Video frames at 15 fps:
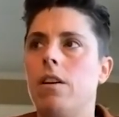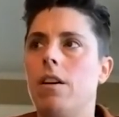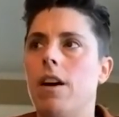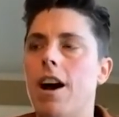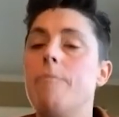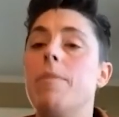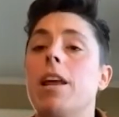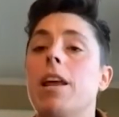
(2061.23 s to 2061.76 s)

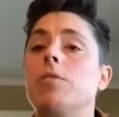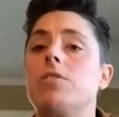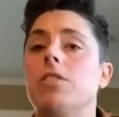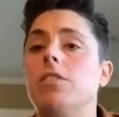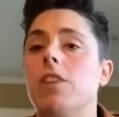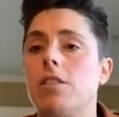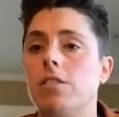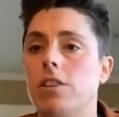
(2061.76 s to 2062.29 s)
I've been able to
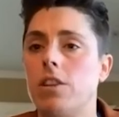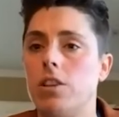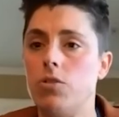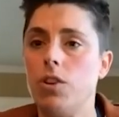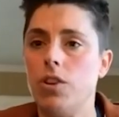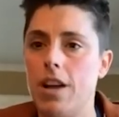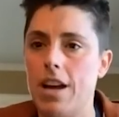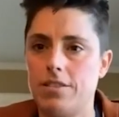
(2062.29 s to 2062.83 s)
luckily
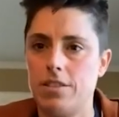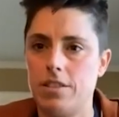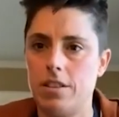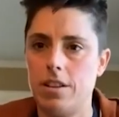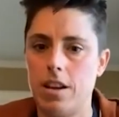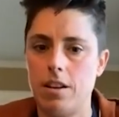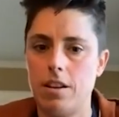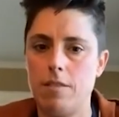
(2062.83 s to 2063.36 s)
utilize it
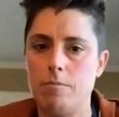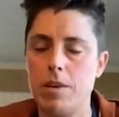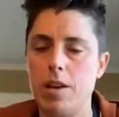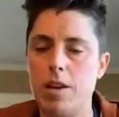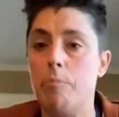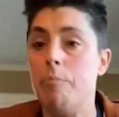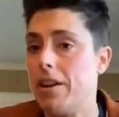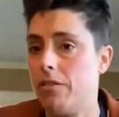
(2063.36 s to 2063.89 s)
and be
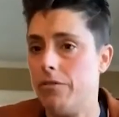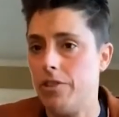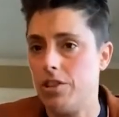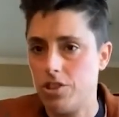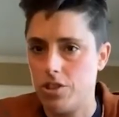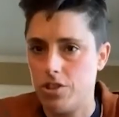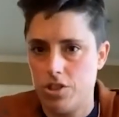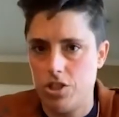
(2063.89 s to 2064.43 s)
a
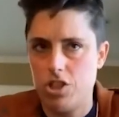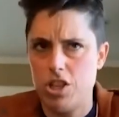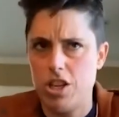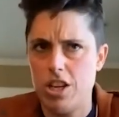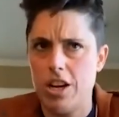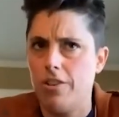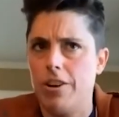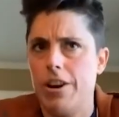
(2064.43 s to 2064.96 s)

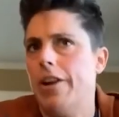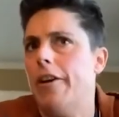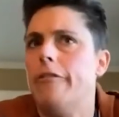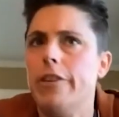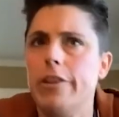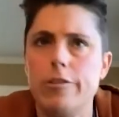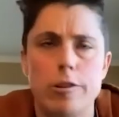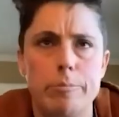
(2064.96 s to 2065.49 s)
beneficiary of
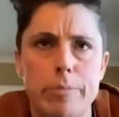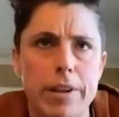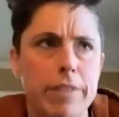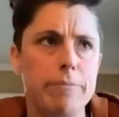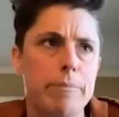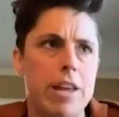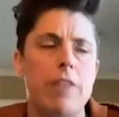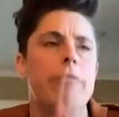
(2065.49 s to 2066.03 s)
it, or
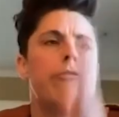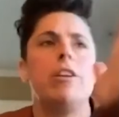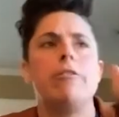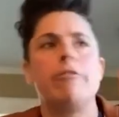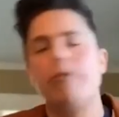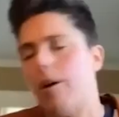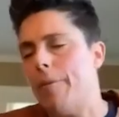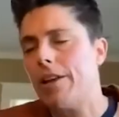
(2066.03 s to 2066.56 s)

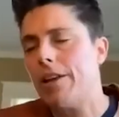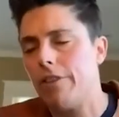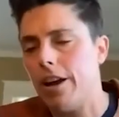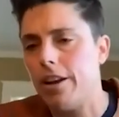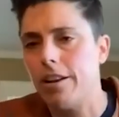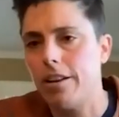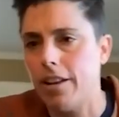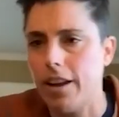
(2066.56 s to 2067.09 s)
benefited from it,
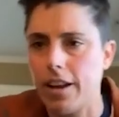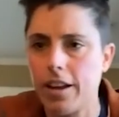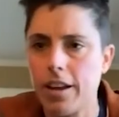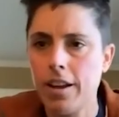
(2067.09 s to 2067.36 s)
right? Like,